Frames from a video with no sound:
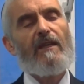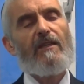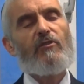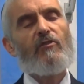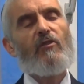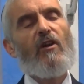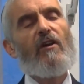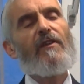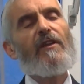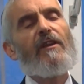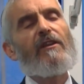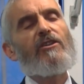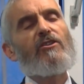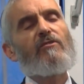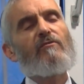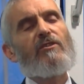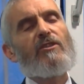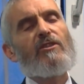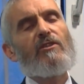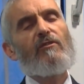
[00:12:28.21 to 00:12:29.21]
Do you know that in
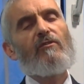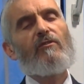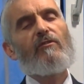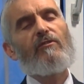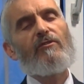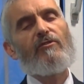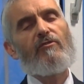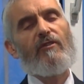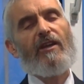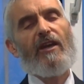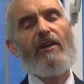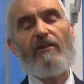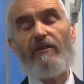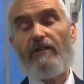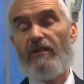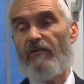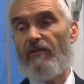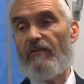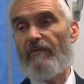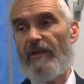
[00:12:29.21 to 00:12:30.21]
Jewish law you cannot
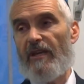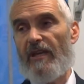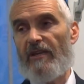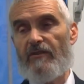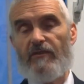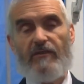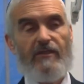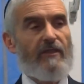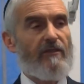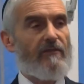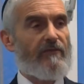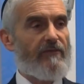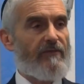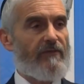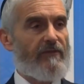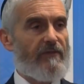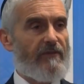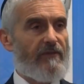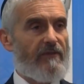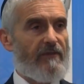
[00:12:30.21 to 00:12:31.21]
incriminate yourself?
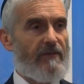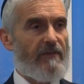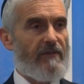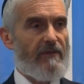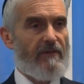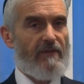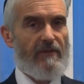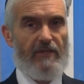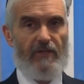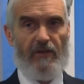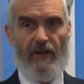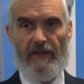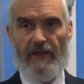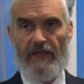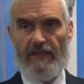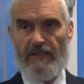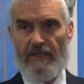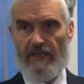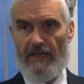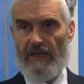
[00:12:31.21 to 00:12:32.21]
Do you know
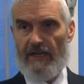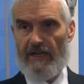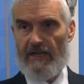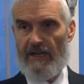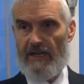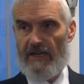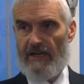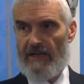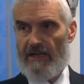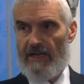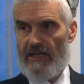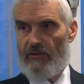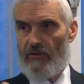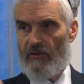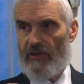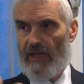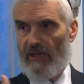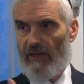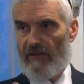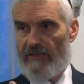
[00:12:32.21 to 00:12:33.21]
that? In halakha, you
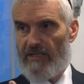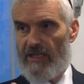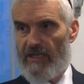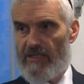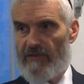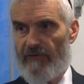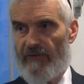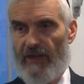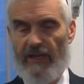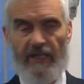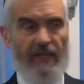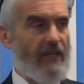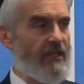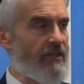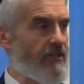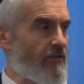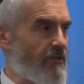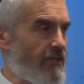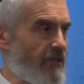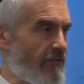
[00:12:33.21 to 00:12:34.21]
cannot testify
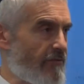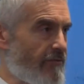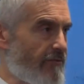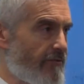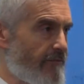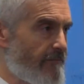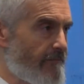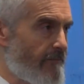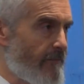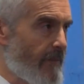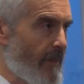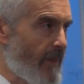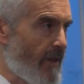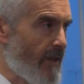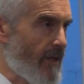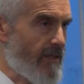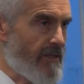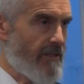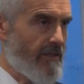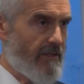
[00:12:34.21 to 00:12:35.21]
against yourself.
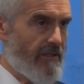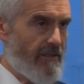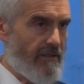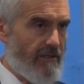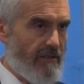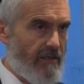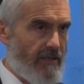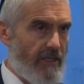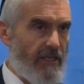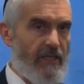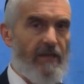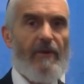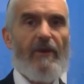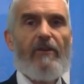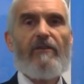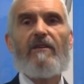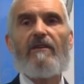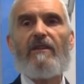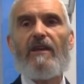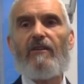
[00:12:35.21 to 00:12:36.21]
Right? In
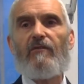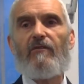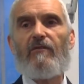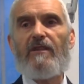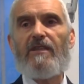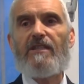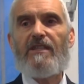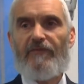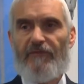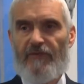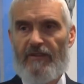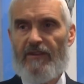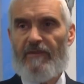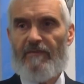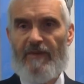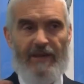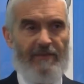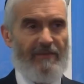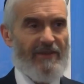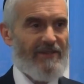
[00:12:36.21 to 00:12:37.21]
America, they call this the Fifth
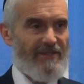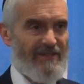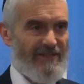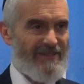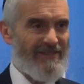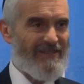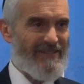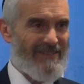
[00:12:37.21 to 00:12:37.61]
Amendment.